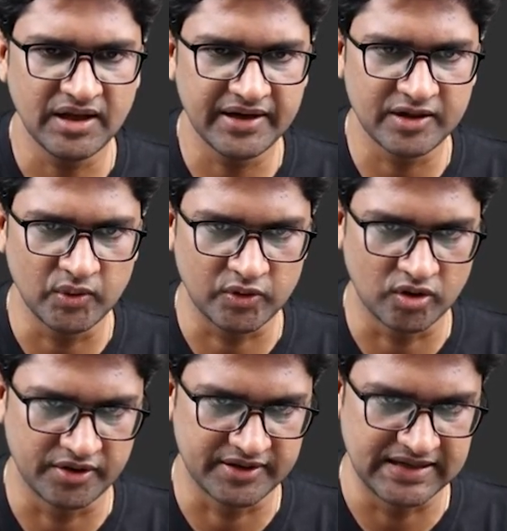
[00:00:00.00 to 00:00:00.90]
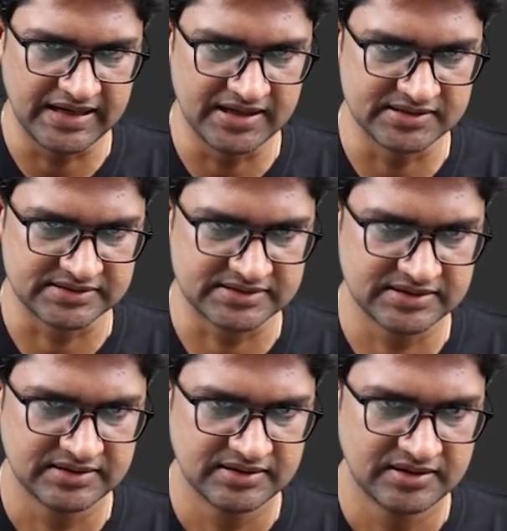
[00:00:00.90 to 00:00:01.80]
and I go and call it as
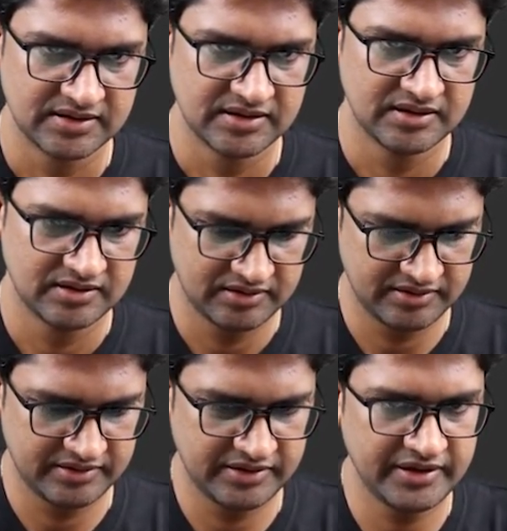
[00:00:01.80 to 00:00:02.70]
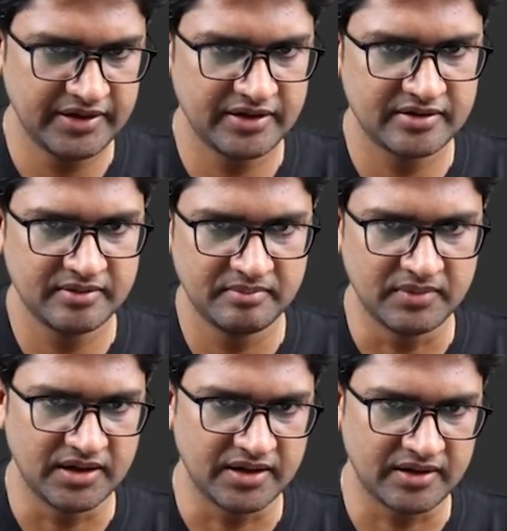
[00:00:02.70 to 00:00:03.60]
int
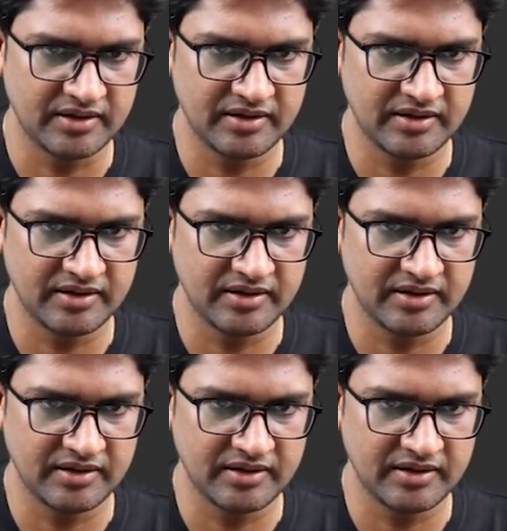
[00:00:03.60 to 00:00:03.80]
my